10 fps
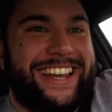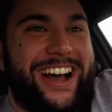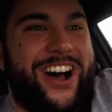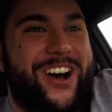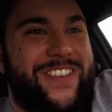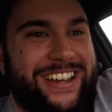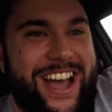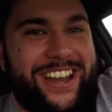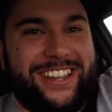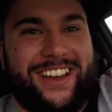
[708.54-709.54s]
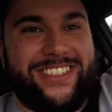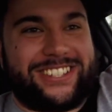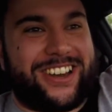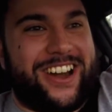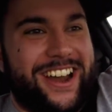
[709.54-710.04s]
Oh my God, I love
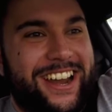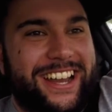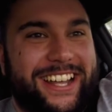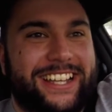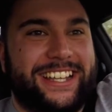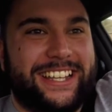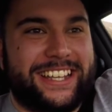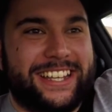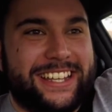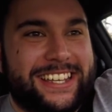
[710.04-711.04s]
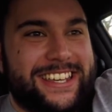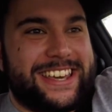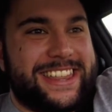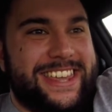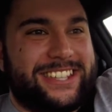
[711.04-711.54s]
this car.
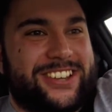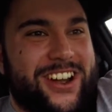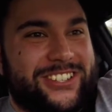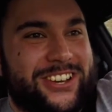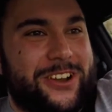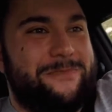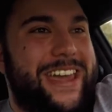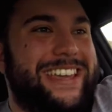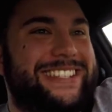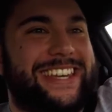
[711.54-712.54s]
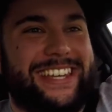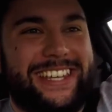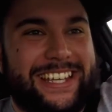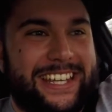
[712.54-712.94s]
These cars are amazing.